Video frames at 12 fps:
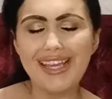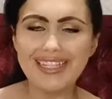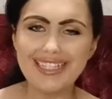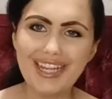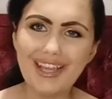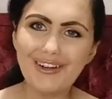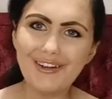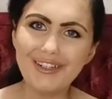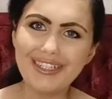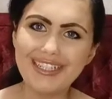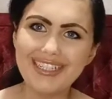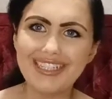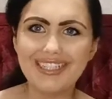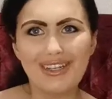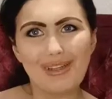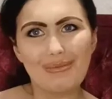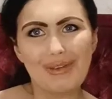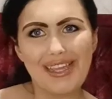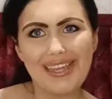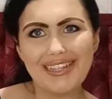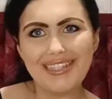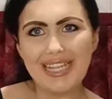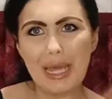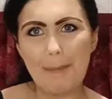Stay gorgeous, God
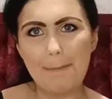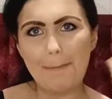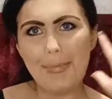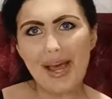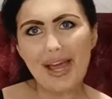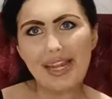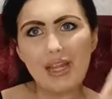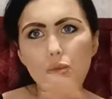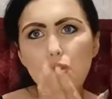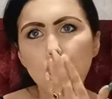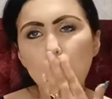bless, bye.